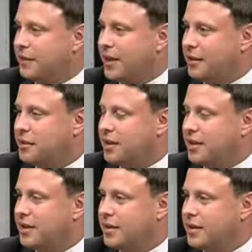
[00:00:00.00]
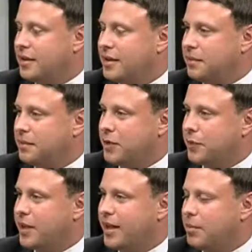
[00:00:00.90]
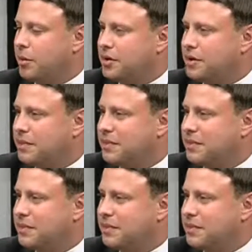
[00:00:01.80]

Given out uh, the uh, the free comic books.